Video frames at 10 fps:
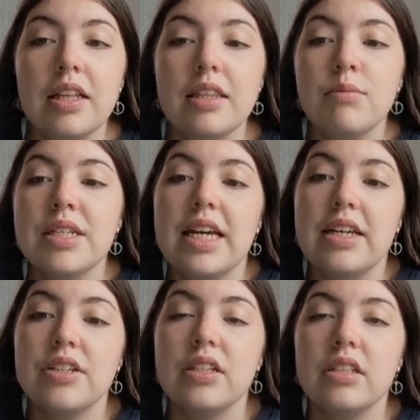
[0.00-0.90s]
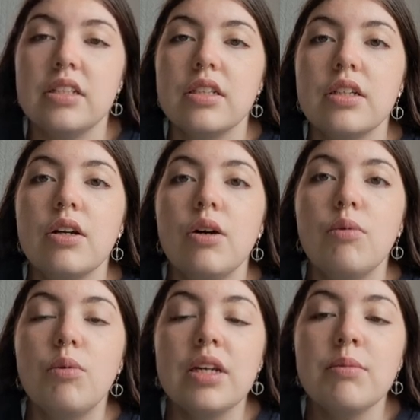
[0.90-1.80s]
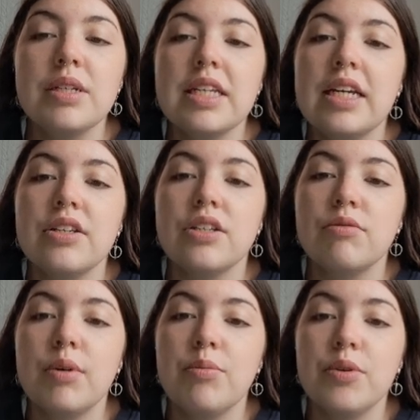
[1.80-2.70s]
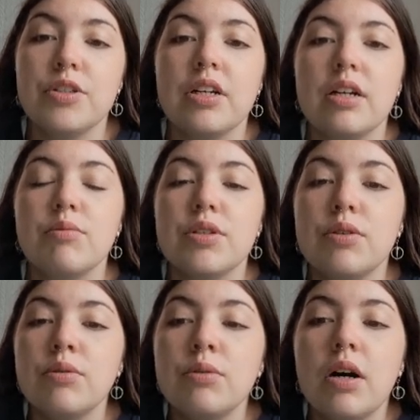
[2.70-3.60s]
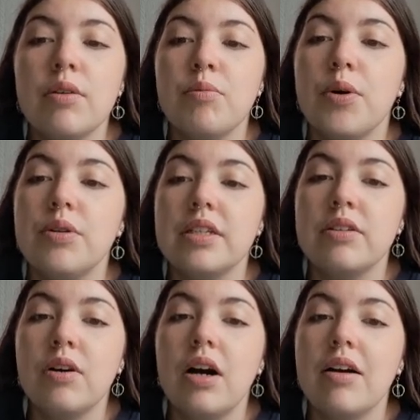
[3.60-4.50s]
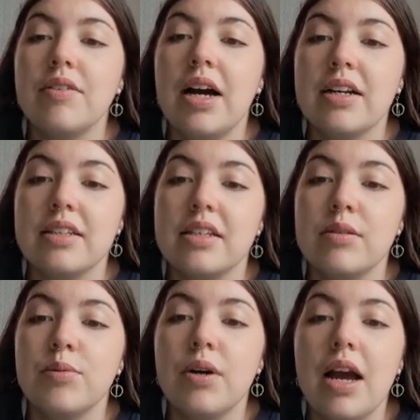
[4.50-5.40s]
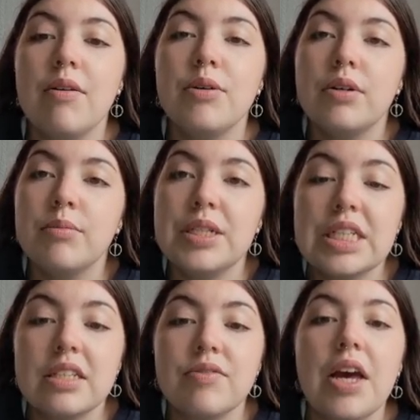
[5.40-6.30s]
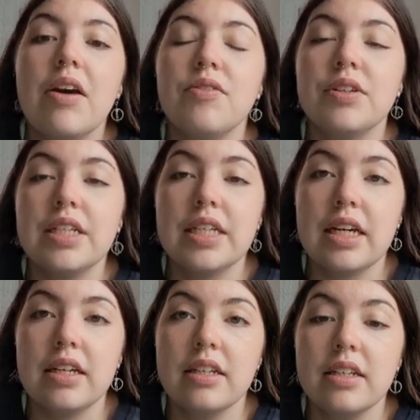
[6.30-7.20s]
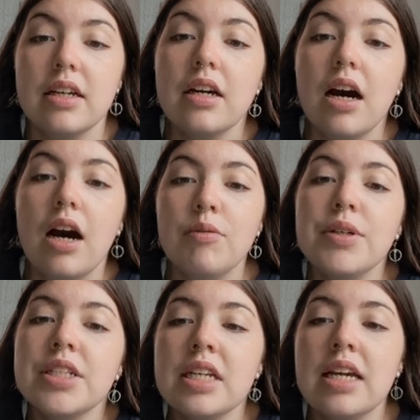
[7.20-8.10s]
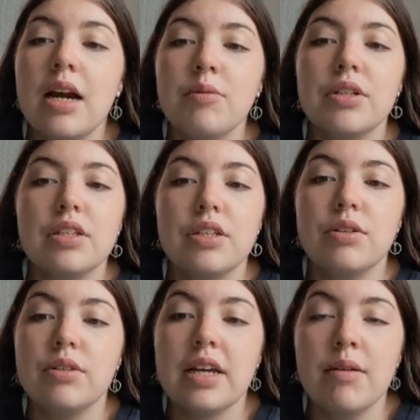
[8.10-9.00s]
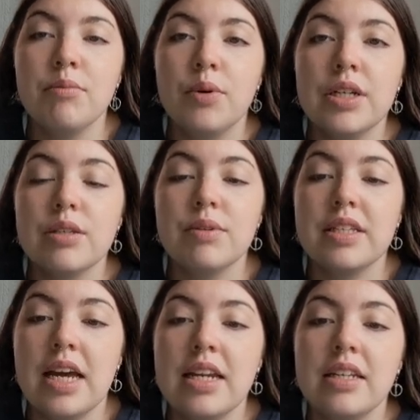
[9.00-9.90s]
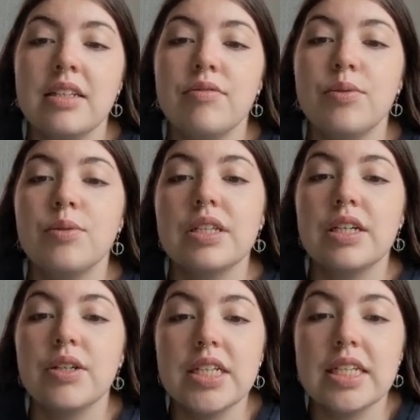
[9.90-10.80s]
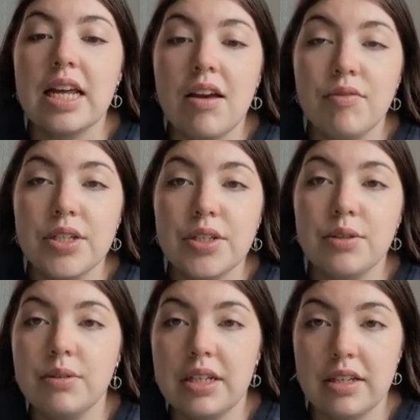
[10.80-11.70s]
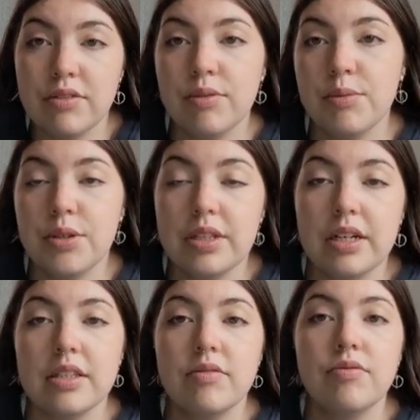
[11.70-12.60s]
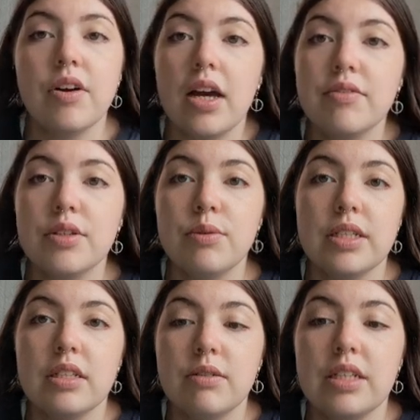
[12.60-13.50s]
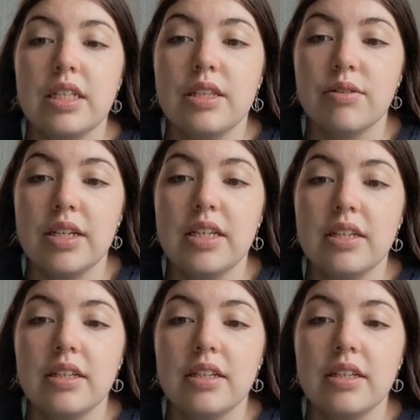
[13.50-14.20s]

Limitations. One limitation of my project was Google Earth Pro did not have accessible aerial images for every year. Originally, I wanted to do 10 points with 10 intervals increasing every 2 years from 2005 to 2023.